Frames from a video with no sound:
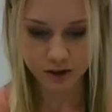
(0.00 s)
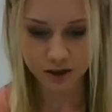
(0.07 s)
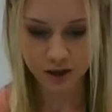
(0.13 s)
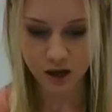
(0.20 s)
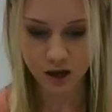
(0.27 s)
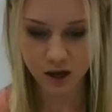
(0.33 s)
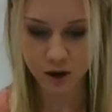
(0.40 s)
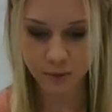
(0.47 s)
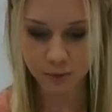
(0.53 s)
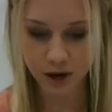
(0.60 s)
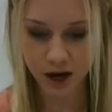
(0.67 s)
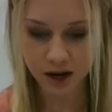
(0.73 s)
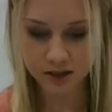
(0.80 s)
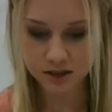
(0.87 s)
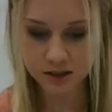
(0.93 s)
They went
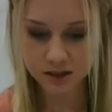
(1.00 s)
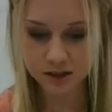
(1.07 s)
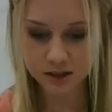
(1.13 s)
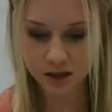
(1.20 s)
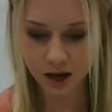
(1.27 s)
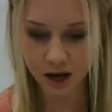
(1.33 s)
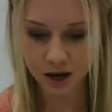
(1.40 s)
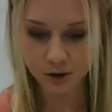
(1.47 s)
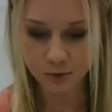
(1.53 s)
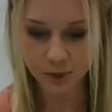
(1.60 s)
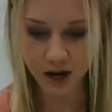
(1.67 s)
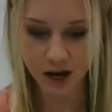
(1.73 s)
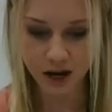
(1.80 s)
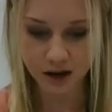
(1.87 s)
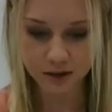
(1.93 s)
past the cattle
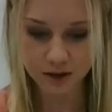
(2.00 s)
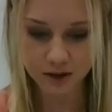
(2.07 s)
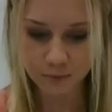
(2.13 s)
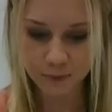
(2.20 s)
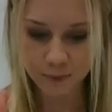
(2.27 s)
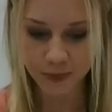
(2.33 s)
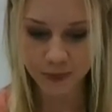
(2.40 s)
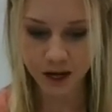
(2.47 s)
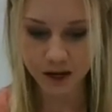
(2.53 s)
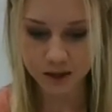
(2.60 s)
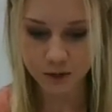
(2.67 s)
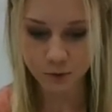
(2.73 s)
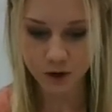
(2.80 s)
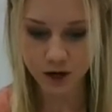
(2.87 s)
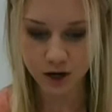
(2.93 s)
path and
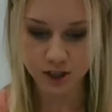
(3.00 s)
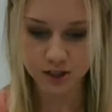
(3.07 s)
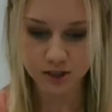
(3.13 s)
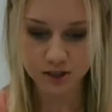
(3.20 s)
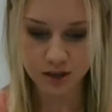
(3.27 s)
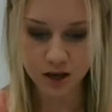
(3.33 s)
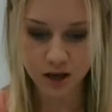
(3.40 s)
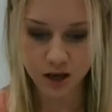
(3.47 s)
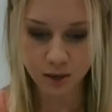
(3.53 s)
the rushes,